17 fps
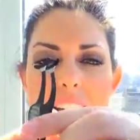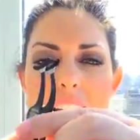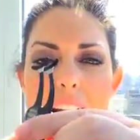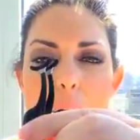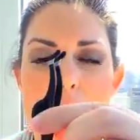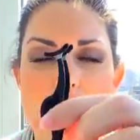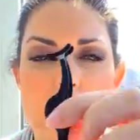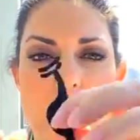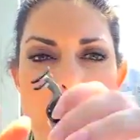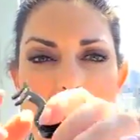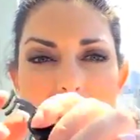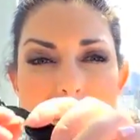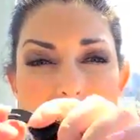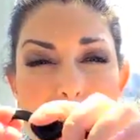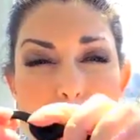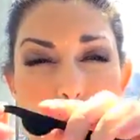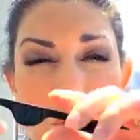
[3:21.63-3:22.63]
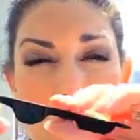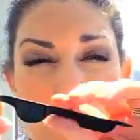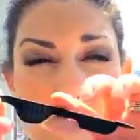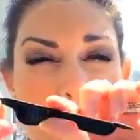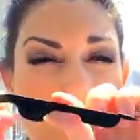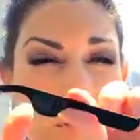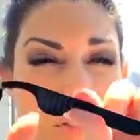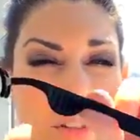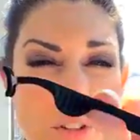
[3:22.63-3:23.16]
However, it is
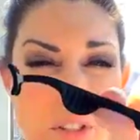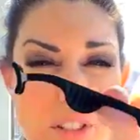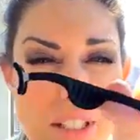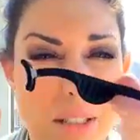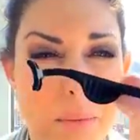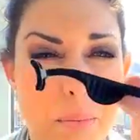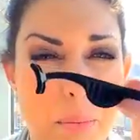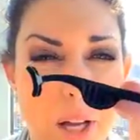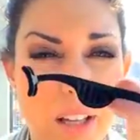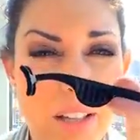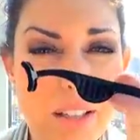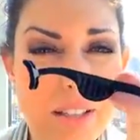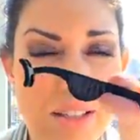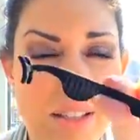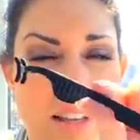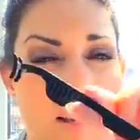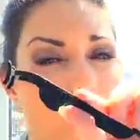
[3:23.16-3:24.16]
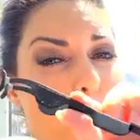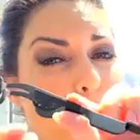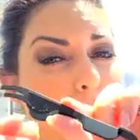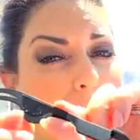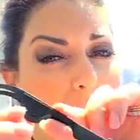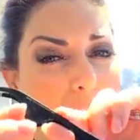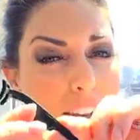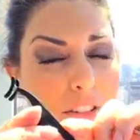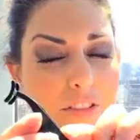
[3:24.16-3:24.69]
$12-13 bucks, and you
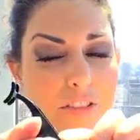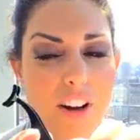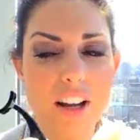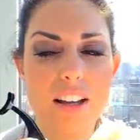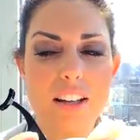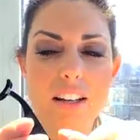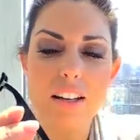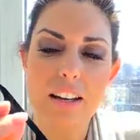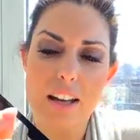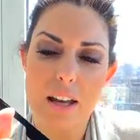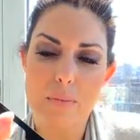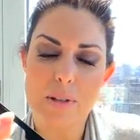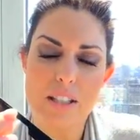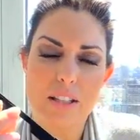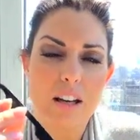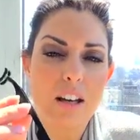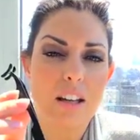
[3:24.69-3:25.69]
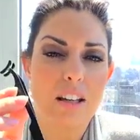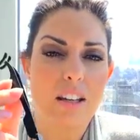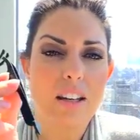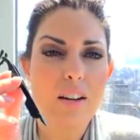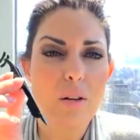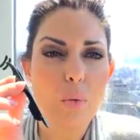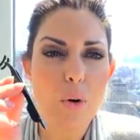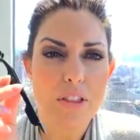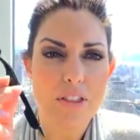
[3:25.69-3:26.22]
can find on Amazon
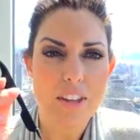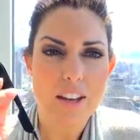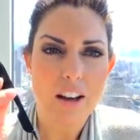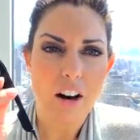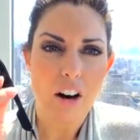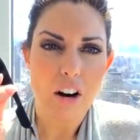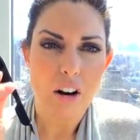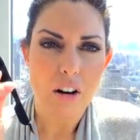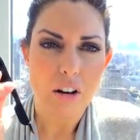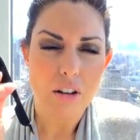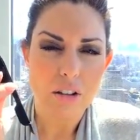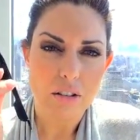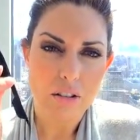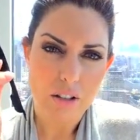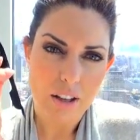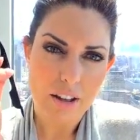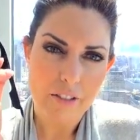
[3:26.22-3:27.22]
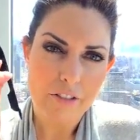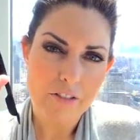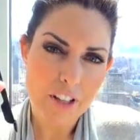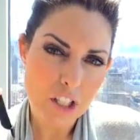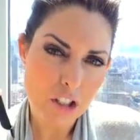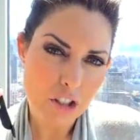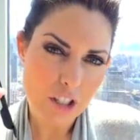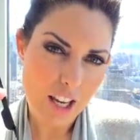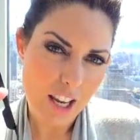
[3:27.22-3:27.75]
what they call
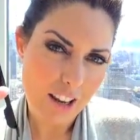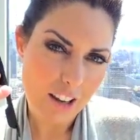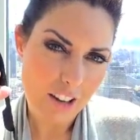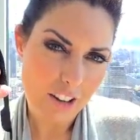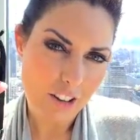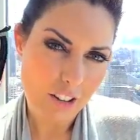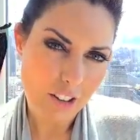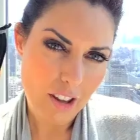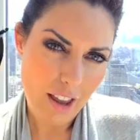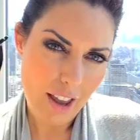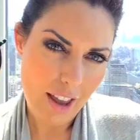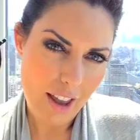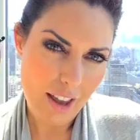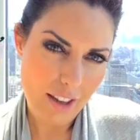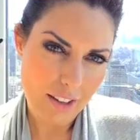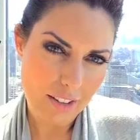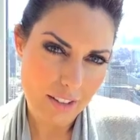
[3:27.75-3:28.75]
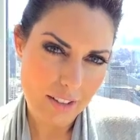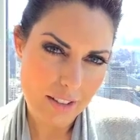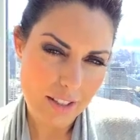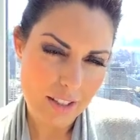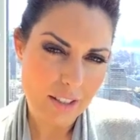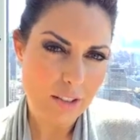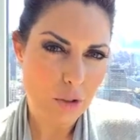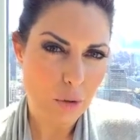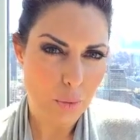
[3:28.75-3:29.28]
fishtail end
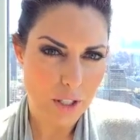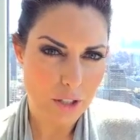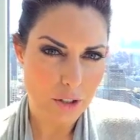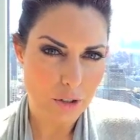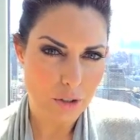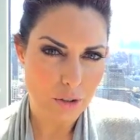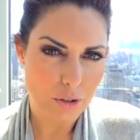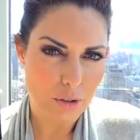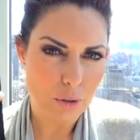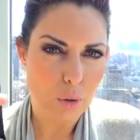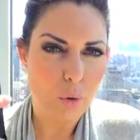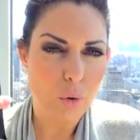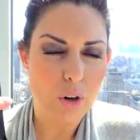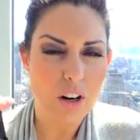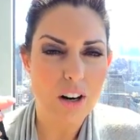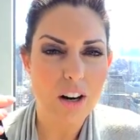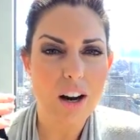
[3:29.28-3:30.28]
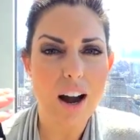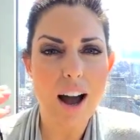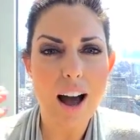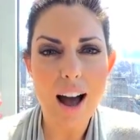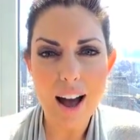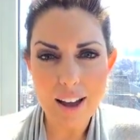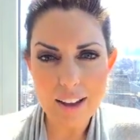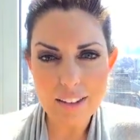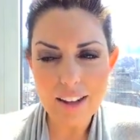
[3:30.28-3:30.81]
tweezers or
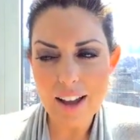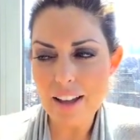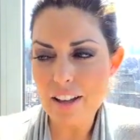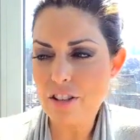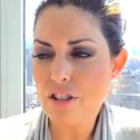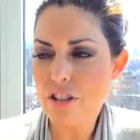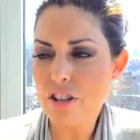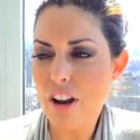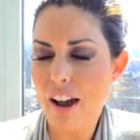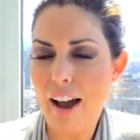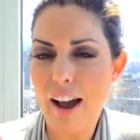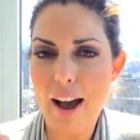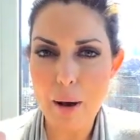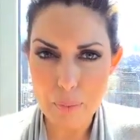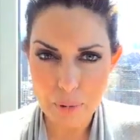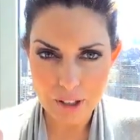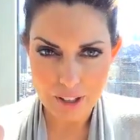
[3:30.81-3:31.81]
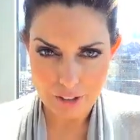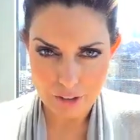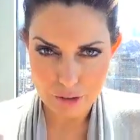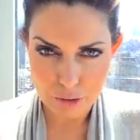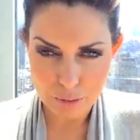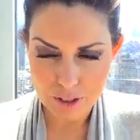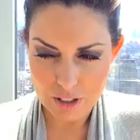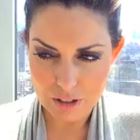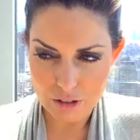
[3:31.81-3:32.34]
eyelash applicator
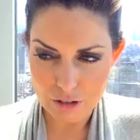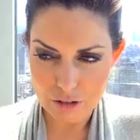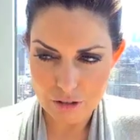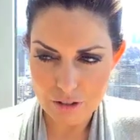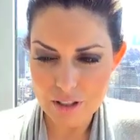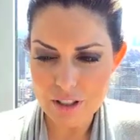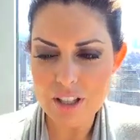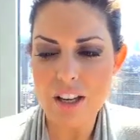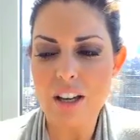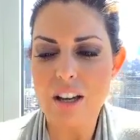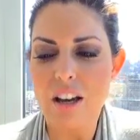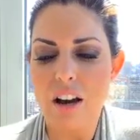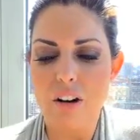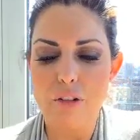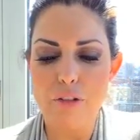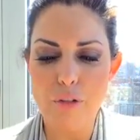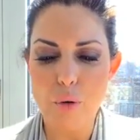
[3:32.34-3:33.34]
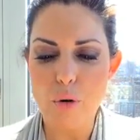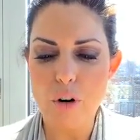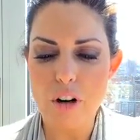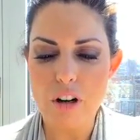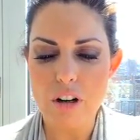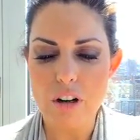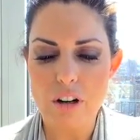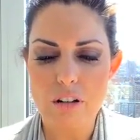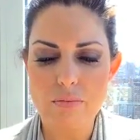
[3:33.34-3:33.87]
tweezers
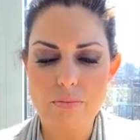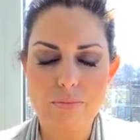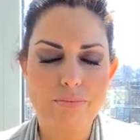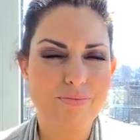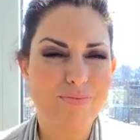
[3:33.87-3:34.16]
for